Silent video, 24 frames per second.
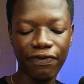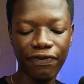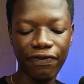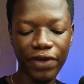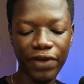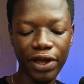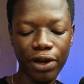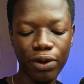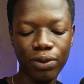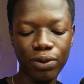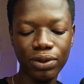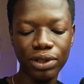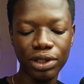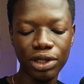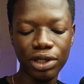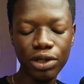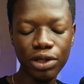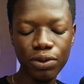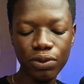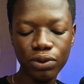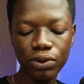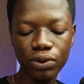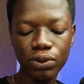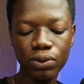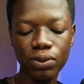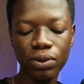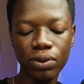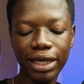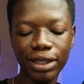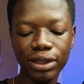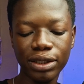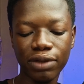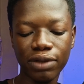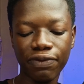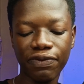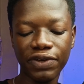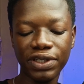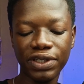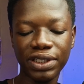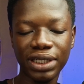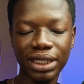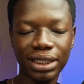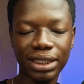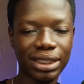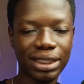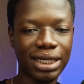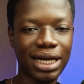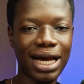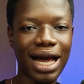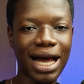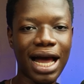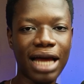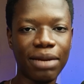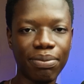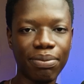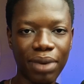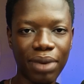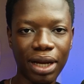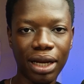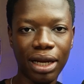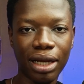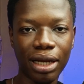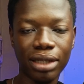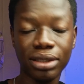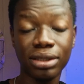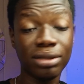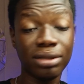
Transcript: fail due to insufficient card balance.